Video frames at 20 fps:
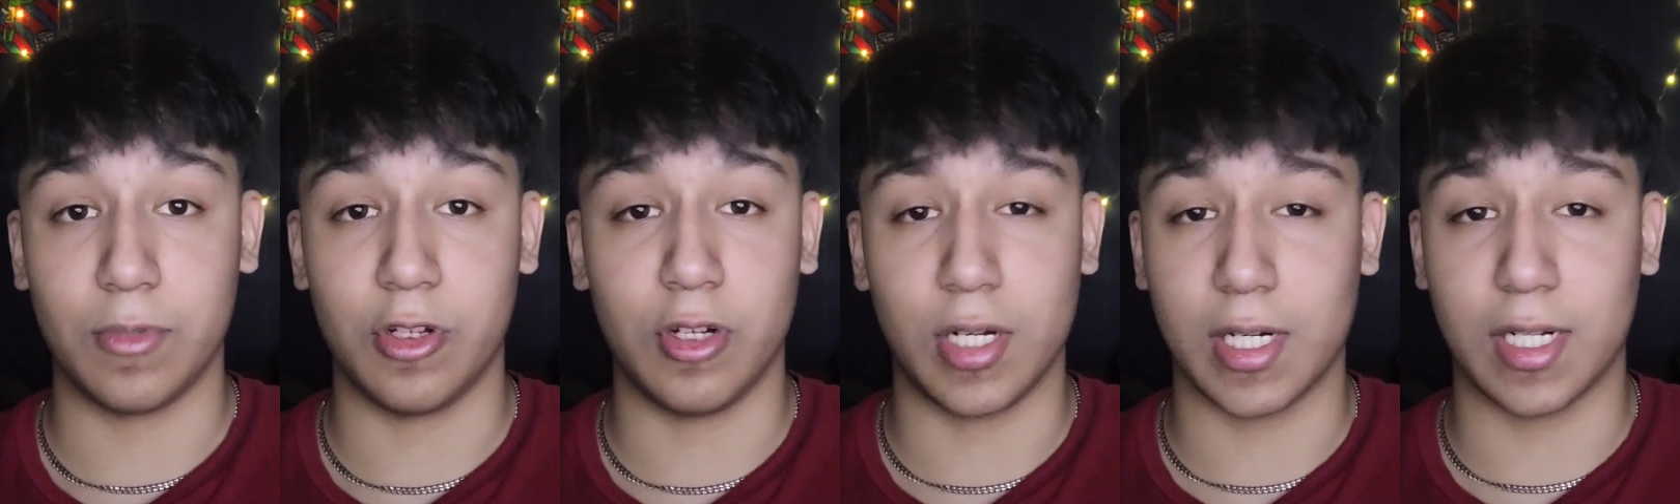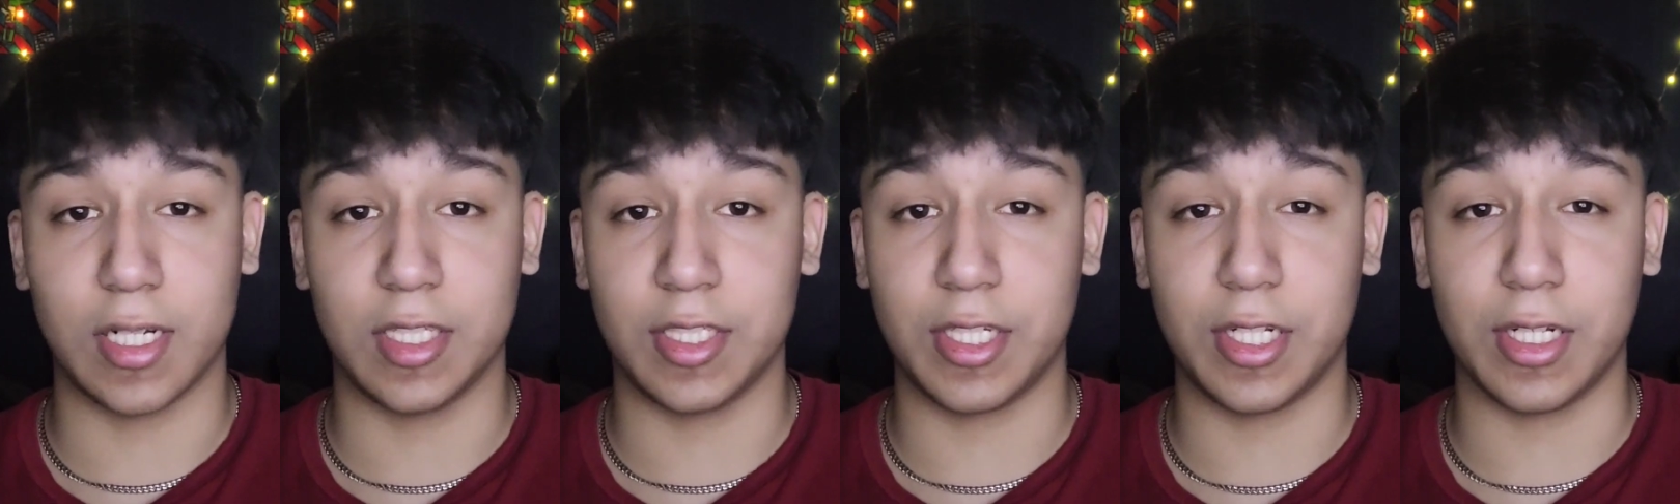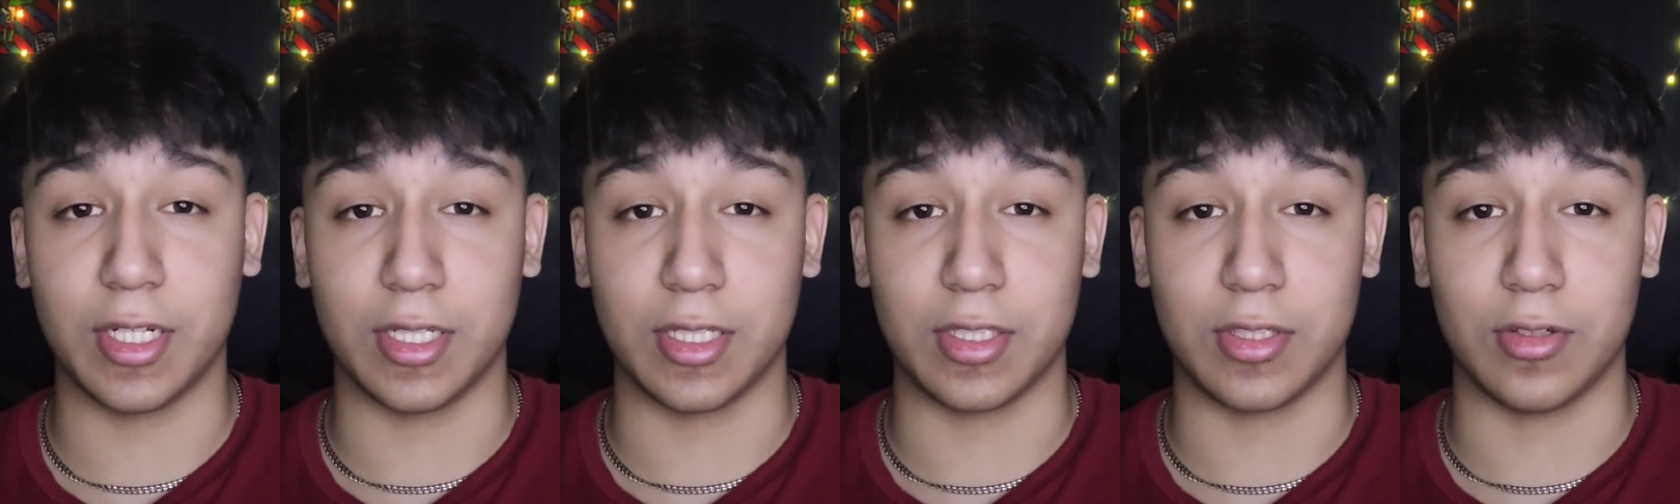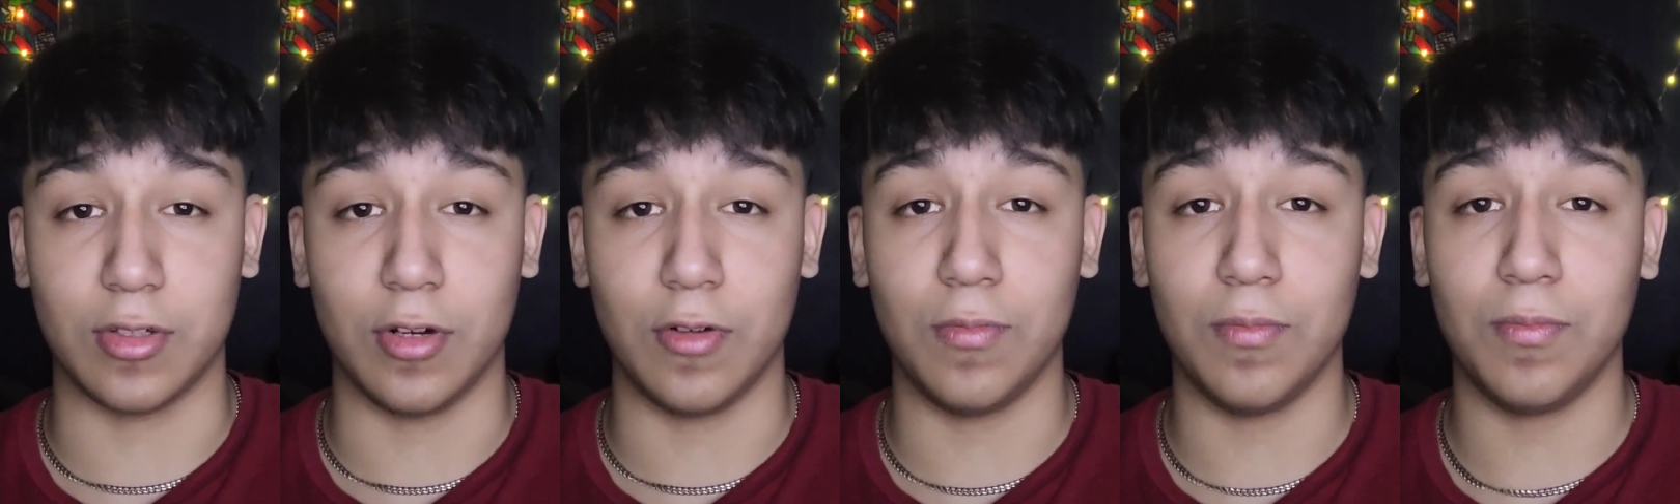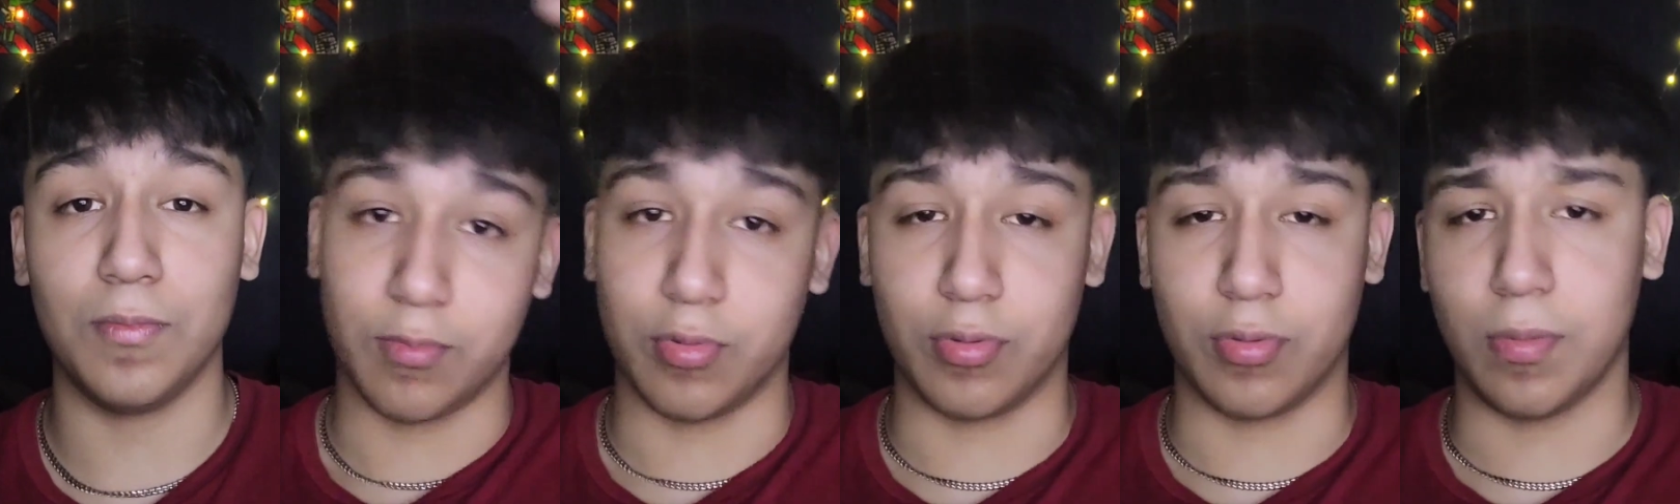They're not going to change, you know.
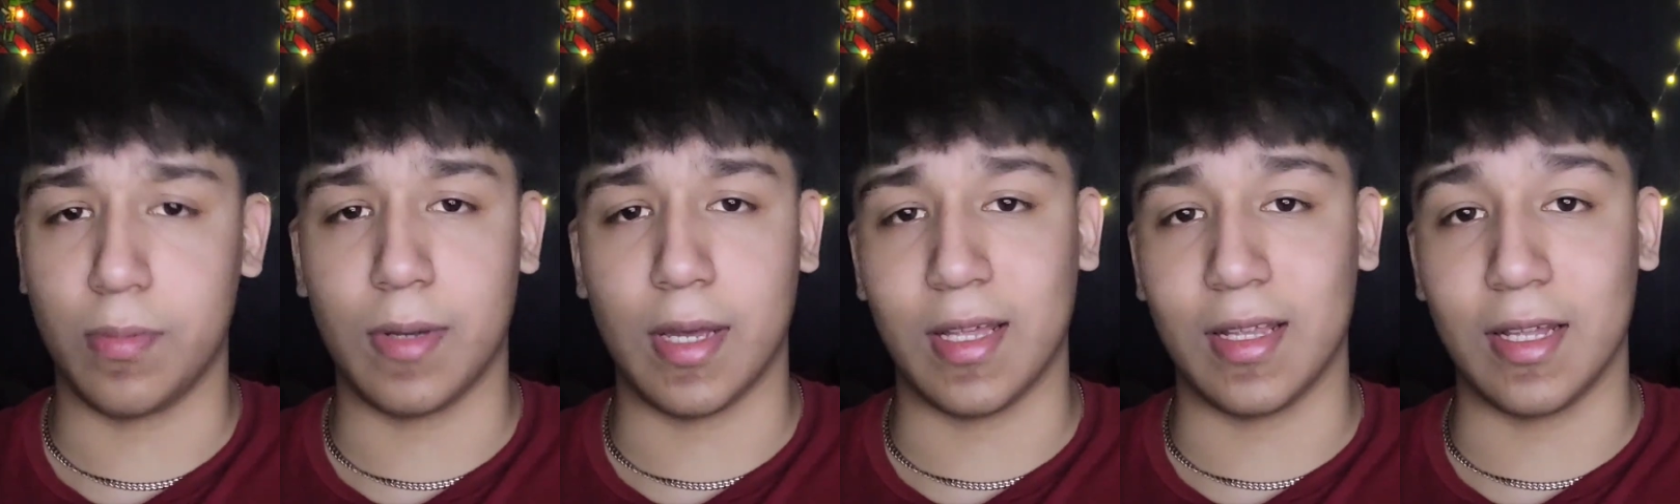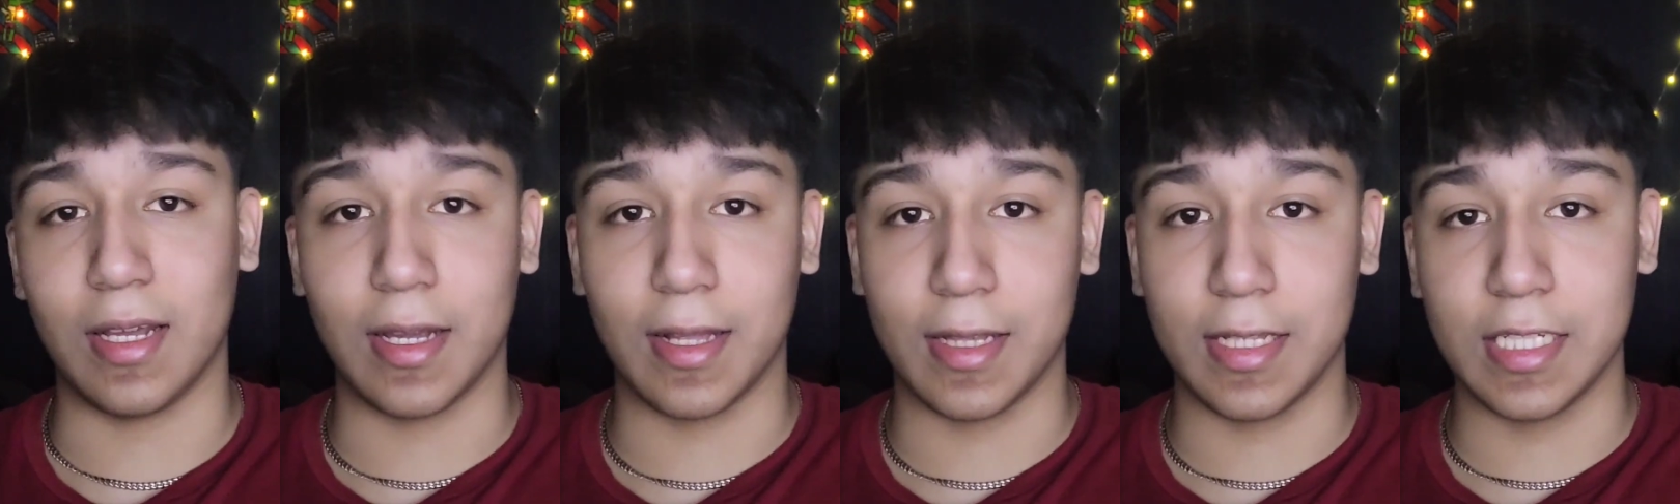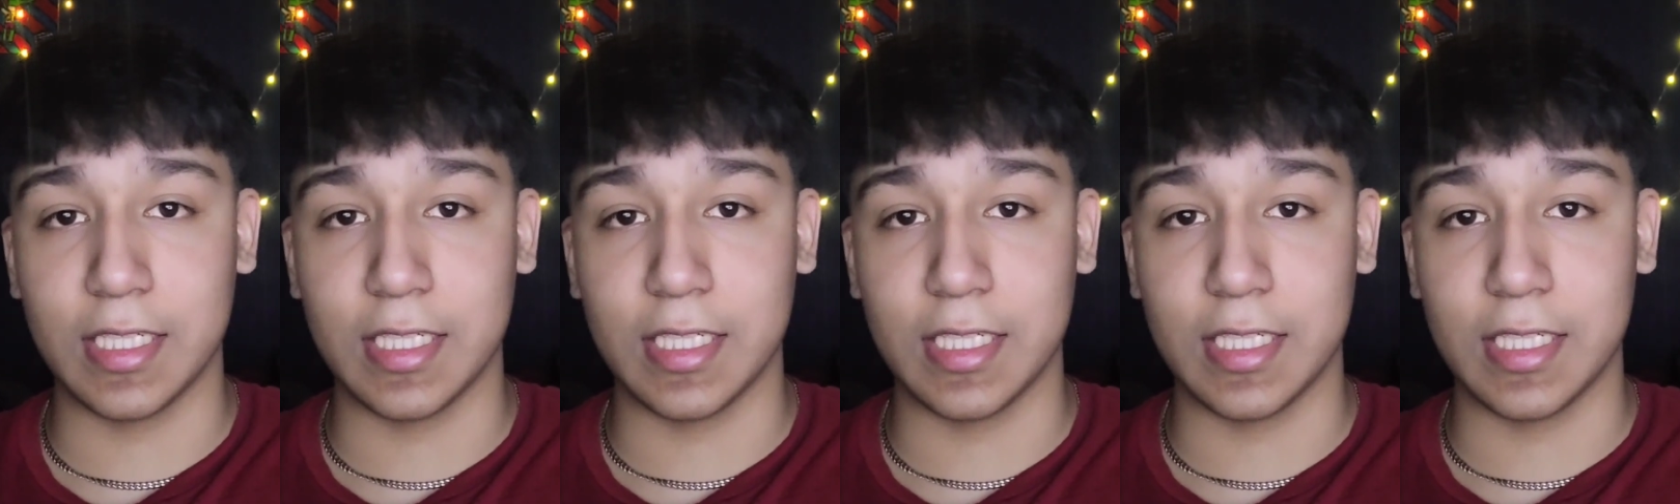But at